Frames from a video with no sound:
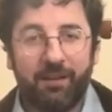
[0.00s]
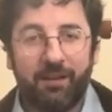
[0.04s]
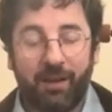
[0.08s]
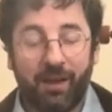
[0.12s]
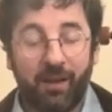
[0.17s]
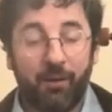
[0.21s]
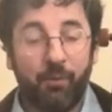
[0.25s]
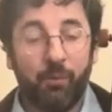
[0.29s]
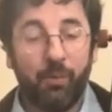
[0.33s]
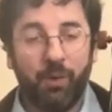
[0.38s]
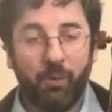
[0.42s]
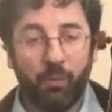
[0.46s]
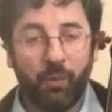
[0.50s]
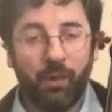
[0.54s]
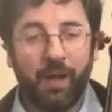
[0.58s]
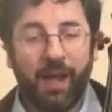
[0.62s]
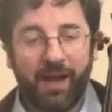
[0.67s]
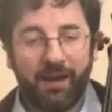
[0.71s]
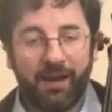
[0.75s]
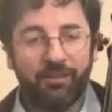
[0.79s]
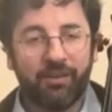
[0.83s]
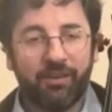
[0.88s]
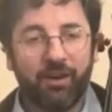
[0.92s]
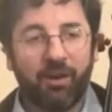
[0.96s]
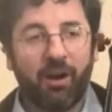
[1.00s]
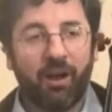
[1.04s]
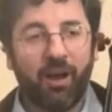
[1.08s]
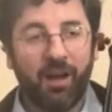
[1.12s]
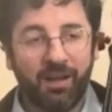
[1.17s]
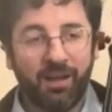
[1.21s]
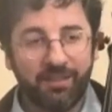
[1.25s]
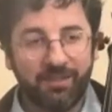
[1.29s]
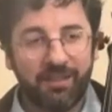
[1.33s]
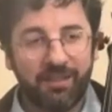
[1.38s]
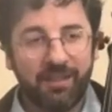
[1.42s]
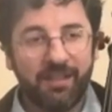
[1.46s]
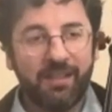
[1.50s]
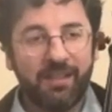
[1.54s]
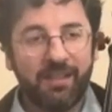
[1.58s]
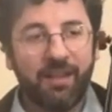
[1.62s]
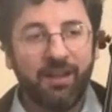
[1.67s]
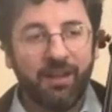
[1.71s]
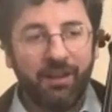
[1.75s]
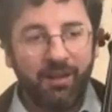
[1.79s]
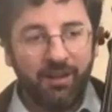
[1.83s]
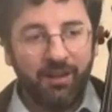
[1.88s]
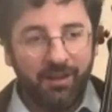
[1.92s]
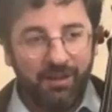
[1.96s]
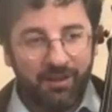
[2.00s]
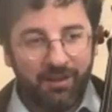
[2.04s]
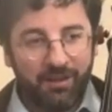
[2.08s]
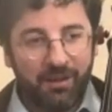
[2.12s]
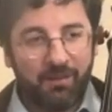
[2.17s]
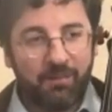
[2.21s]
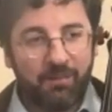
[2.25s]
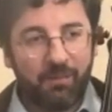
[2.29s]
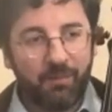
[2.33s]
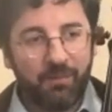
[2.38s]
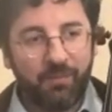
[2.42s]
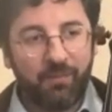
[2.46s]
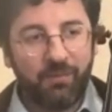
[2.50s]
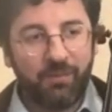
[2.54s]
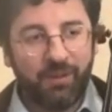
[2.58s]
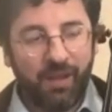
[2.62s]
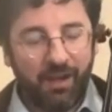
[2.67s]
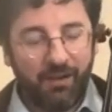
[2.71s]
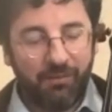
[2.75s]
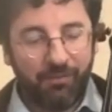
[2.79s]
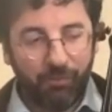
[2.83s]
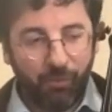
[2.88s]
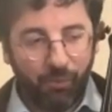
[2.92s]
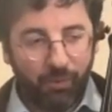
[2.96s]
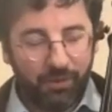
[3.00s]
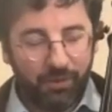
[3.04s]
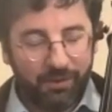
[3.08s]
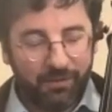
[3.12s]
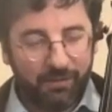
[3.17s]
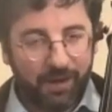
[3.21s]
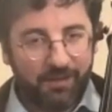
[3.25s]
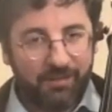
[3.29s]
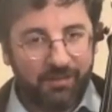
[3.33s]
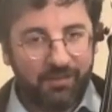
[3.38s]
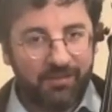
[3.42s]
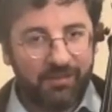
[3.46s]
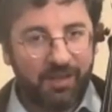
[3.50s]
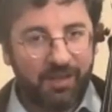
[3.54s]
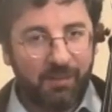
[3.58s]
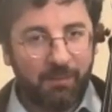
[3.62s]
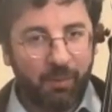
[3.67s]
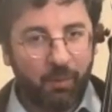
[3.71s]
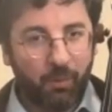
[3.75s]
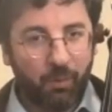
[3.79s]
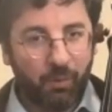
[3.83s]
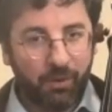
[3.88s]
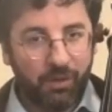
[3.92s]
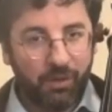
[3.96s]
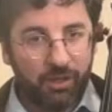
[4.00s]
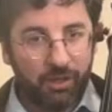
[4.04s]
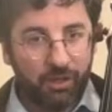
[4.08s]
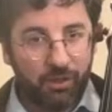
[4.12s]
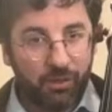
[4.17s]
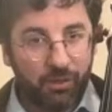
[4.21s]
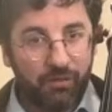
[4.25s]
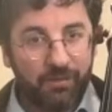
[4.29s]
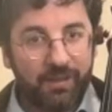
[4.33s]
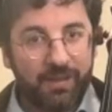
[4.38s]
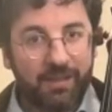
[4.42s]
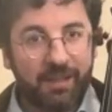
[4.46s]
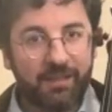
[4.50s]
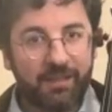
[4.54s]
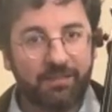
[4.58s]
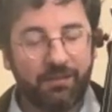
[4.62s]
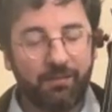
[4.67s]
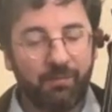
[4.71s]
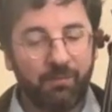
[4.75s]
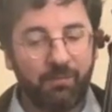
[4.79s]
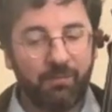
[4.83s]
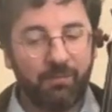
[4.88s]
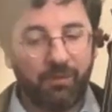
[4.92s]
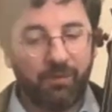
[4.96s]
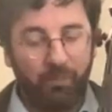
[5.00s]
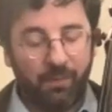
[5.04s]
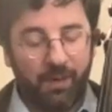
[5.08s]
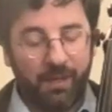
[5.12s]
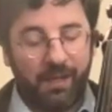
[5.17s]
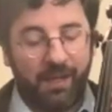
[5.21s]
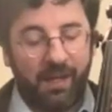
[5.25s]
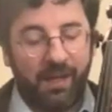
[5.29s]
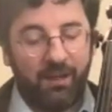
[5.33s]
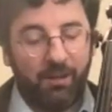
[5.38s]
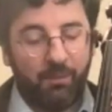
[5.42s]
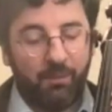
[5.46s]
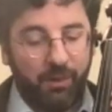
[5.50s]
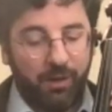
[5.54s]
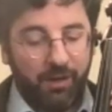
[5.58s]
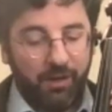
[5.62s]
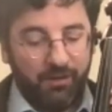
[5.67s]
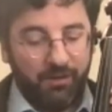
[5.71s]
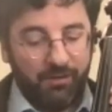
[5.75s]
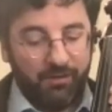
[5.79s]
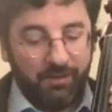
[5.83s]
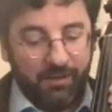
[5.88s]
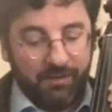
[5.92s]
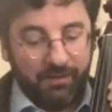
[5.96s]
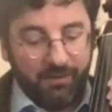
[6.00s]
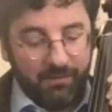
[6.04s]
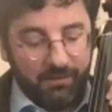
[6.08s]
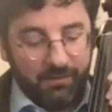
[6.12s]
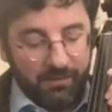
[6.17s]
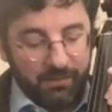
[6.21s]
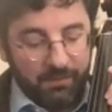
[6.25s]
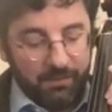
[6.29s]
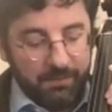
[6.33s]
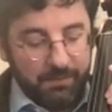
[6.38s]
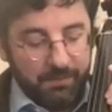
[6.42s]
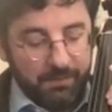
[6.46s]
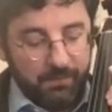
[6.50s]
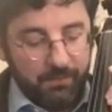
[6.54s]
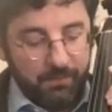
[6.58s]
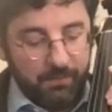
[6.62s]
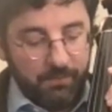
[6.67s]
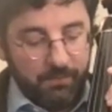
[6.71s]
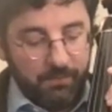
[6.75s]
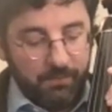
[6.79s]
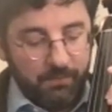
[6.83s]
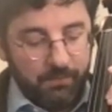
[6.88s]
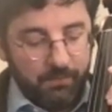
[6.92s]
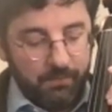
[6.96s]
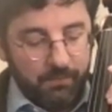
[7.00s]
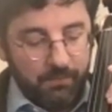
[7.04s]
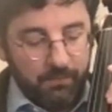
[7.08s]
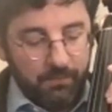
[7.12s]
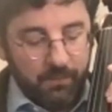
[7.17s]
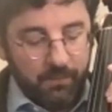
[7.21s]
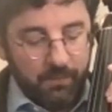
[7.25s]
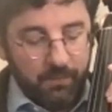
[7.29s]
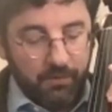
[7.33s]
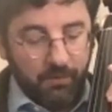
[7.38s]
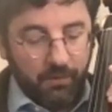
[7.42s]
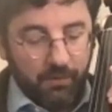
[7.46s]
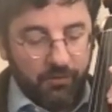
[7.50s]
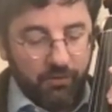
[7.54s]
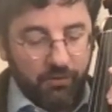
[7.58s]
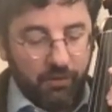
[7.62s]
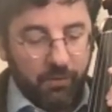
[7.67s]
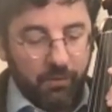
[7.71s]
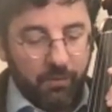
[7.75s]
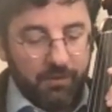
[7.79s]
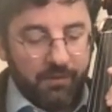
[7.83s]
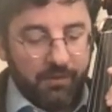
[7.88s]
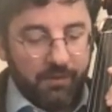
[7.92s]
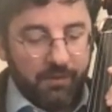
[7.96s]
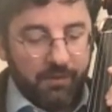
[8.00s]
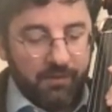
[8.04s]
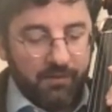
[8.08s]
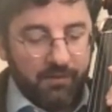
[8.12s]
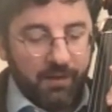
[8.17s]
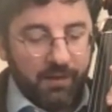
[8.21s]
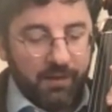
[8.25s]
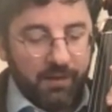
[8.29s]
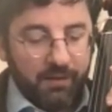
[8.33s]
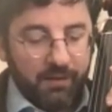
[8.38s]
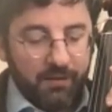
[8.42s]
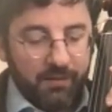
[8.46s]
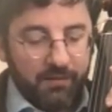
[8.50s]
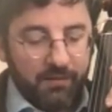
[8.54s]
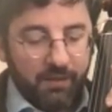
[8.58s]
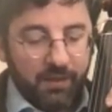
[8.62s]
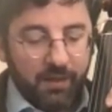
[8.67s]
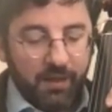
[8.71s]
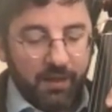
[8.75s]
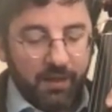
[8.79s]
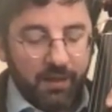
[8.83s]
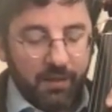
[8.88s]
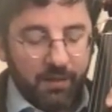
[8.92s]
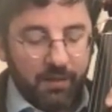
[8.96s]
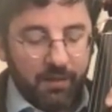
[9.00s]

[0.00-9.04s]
Okay, we actually are hunting not for the scratchy sound, but we're using it to recalibrate our senses. So I'll show you what it sounds like and looks like.